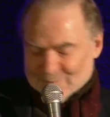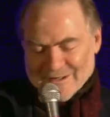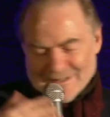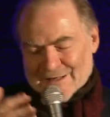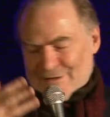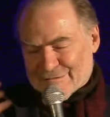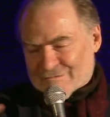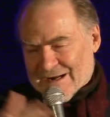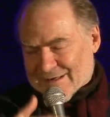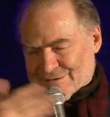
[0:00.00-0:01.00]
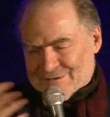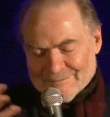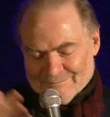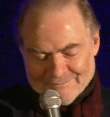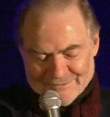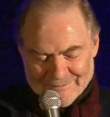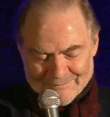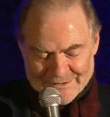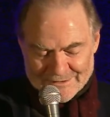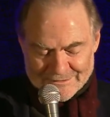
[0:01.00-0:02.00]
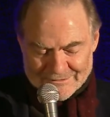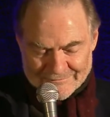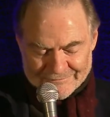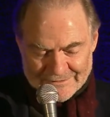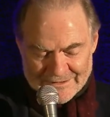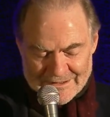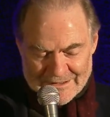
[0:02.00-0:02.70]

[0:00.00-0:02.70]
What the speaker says: will again extract some billions of